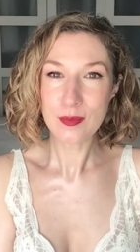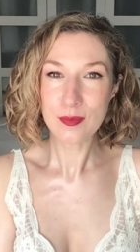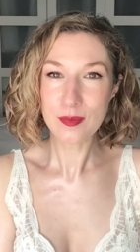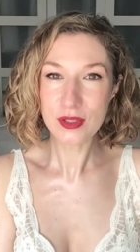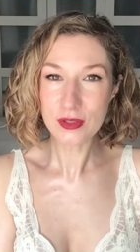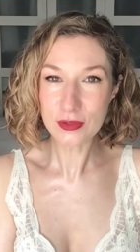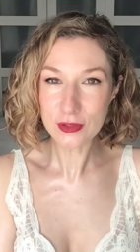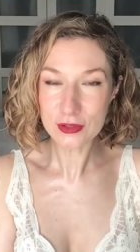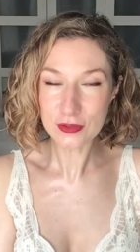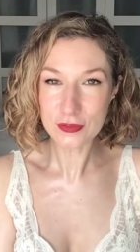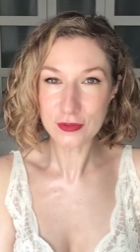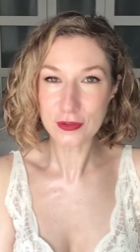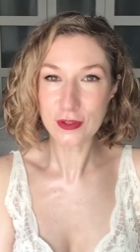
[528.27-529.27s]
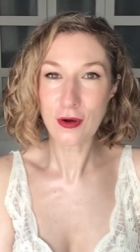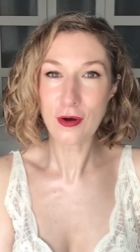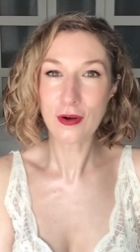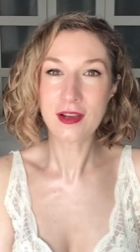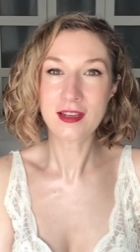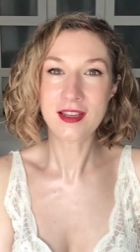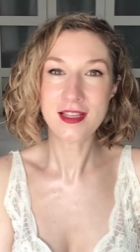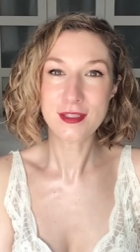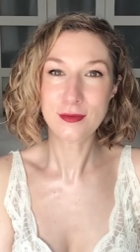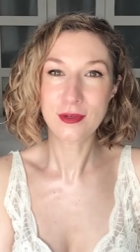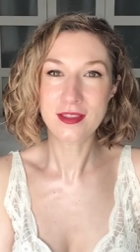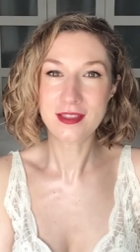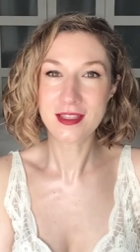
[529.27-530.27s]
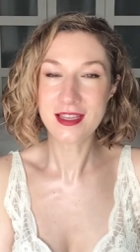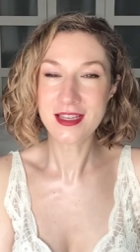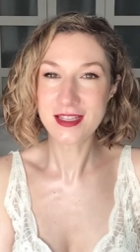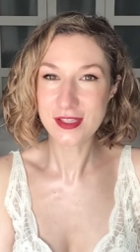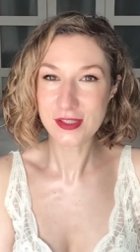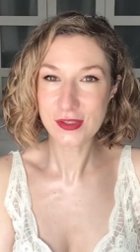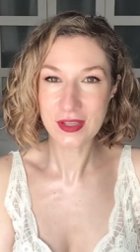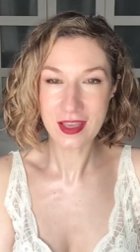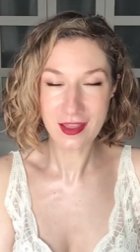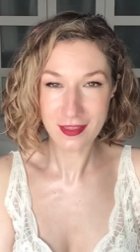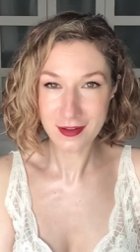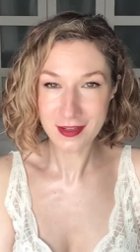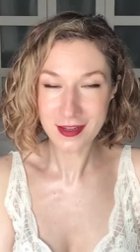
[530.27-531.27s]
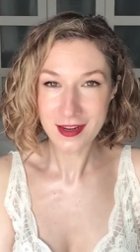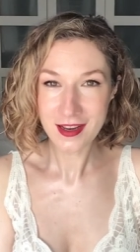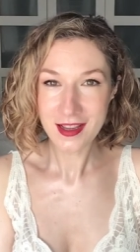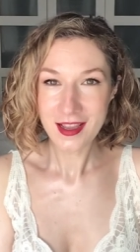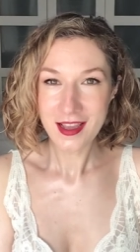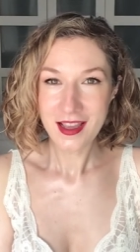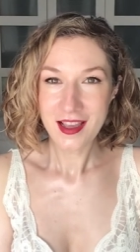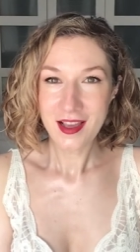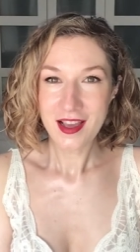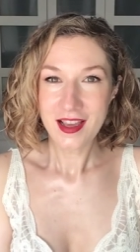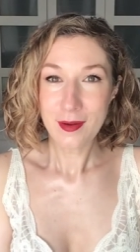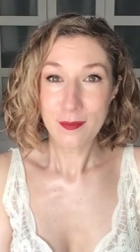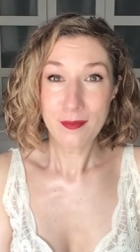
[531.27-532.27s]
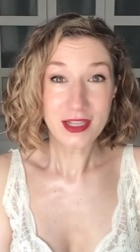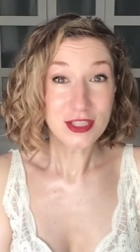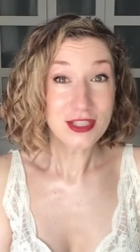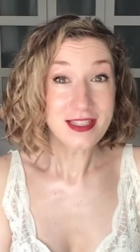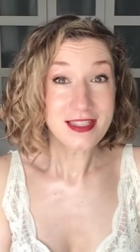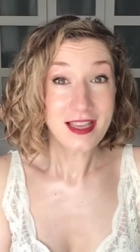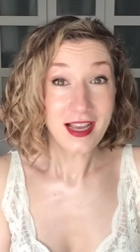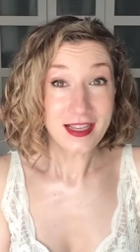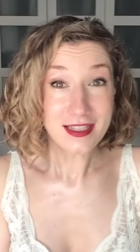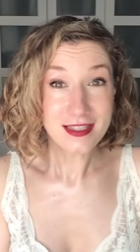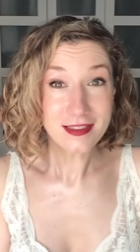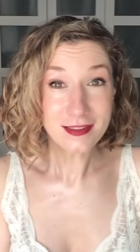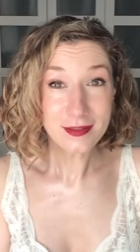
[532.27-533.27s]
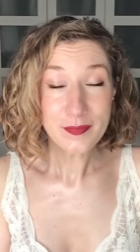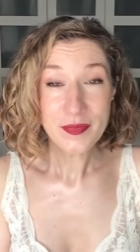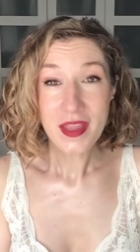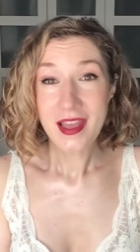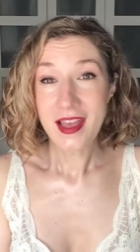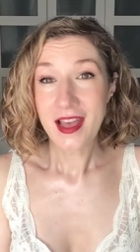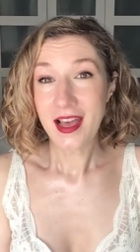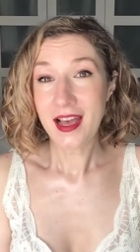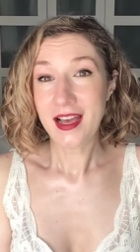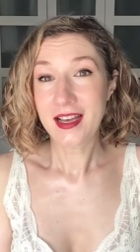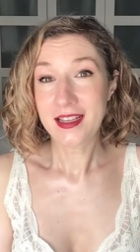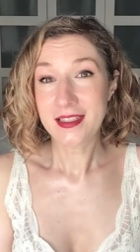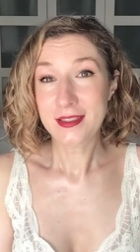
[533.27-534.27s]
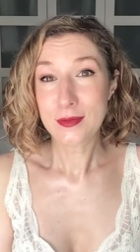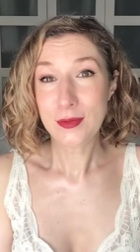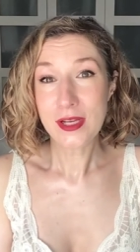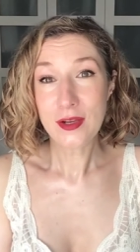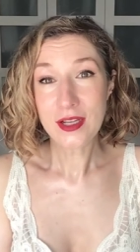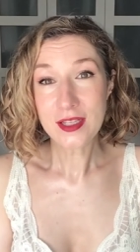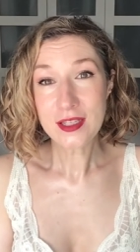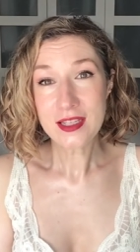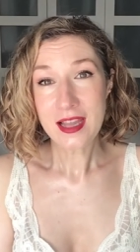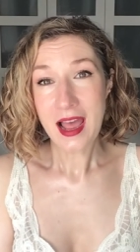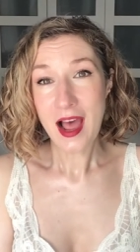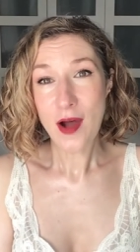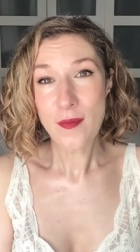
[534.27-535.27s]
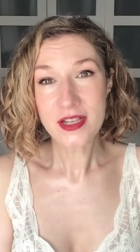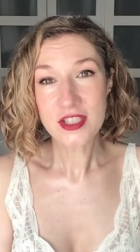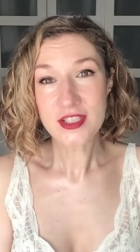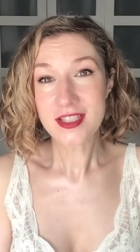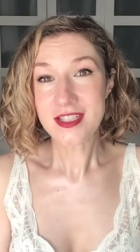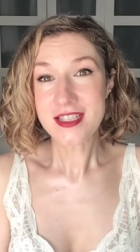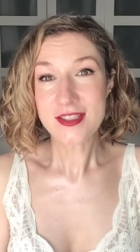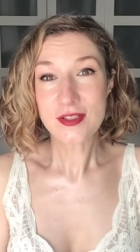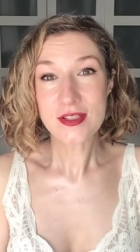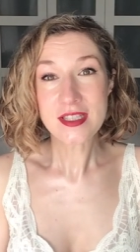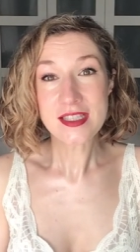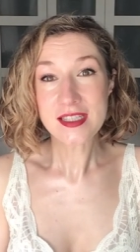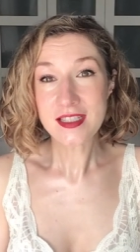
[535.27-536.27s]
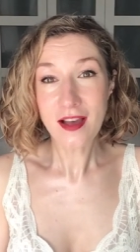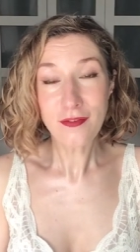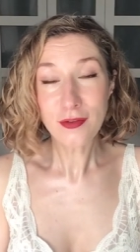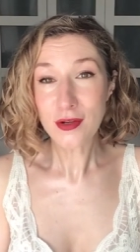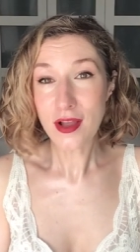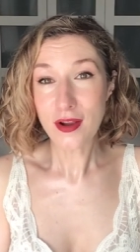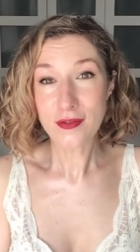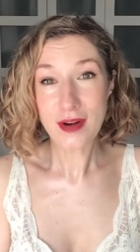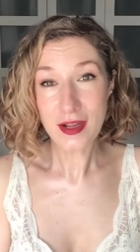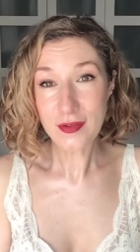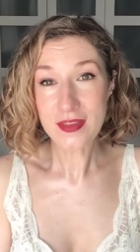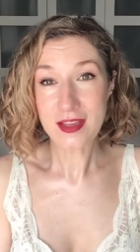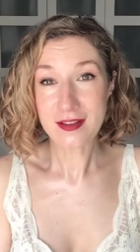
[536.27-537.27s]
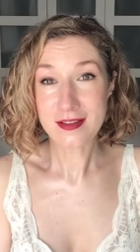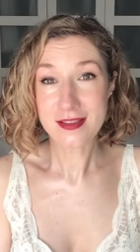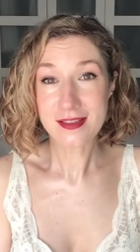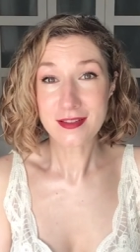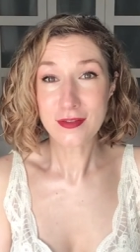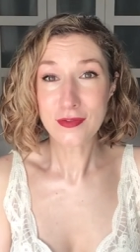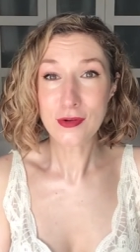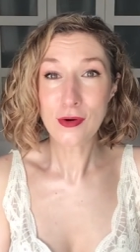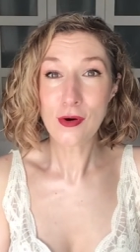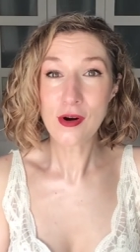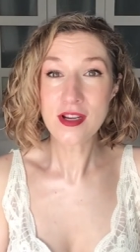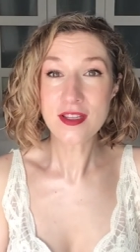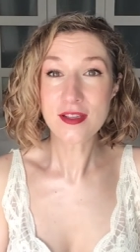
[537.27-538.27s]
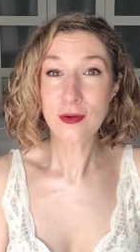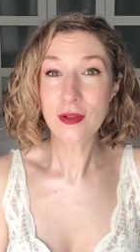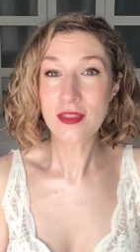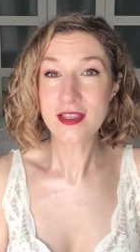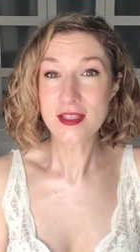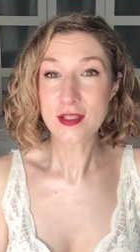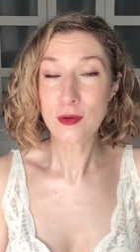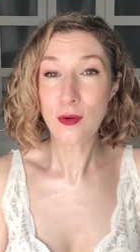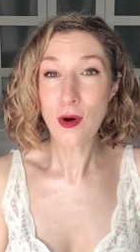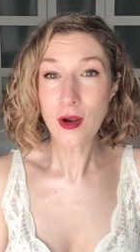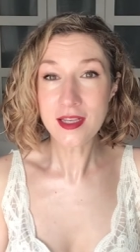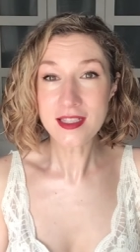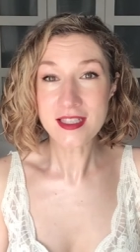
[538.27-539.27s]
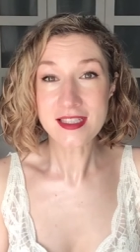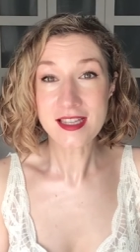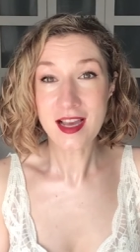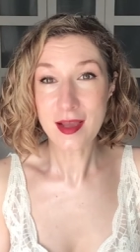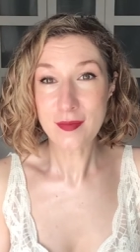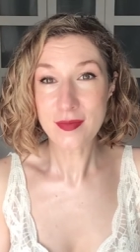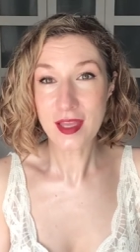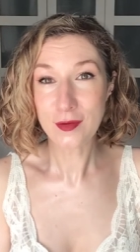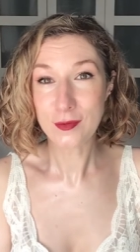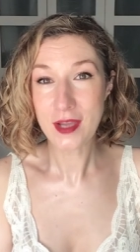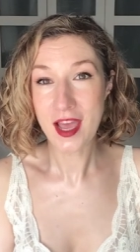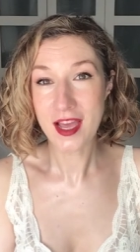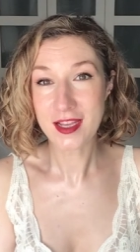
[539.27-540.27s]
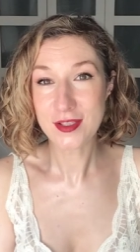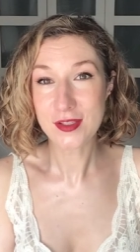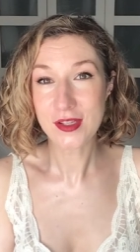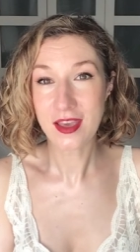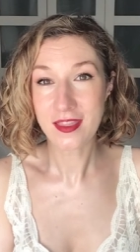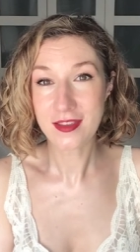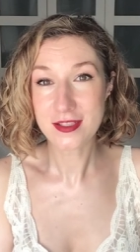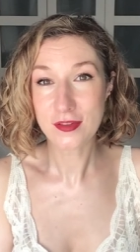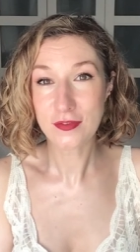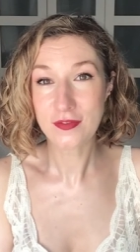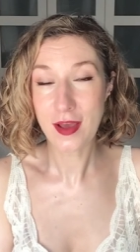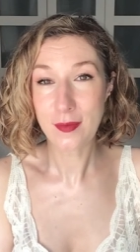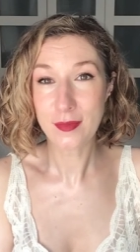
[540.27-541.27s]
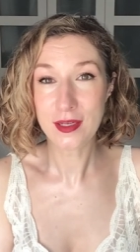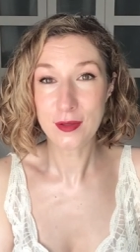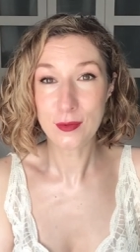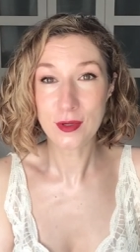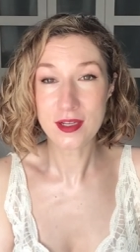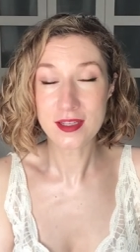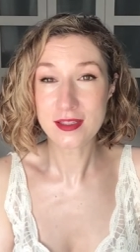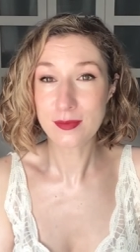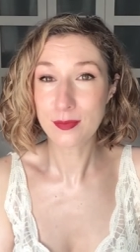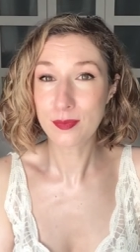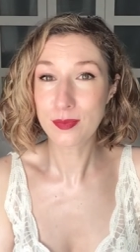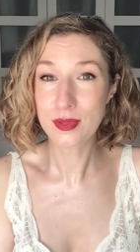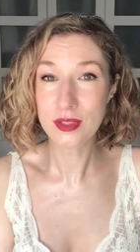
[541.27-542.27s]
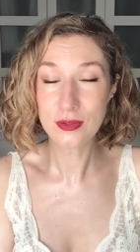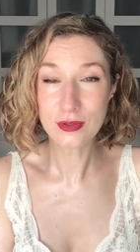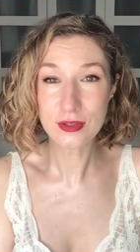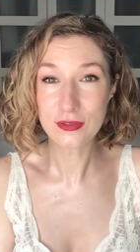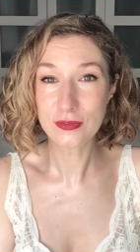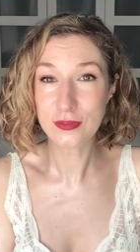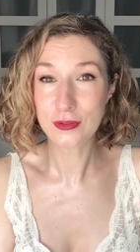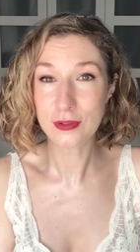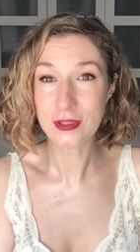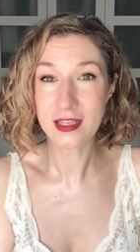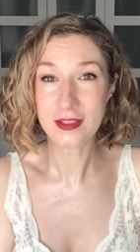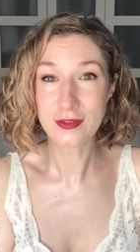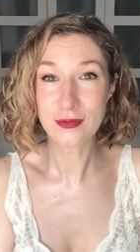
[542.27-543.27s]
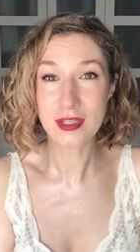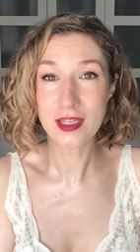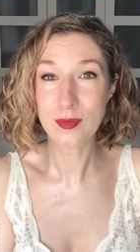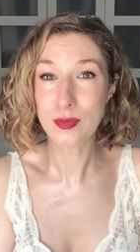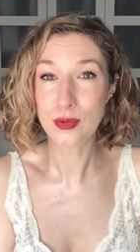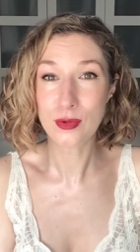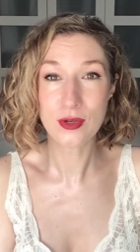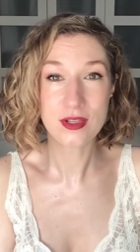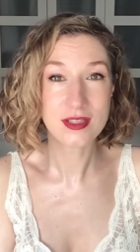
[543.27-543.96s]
beautiful holidays with the kids together, much less hassle. And we learned how much there is to discover around us. And of course, all this quality time that we had together as a family was beautiful and really brought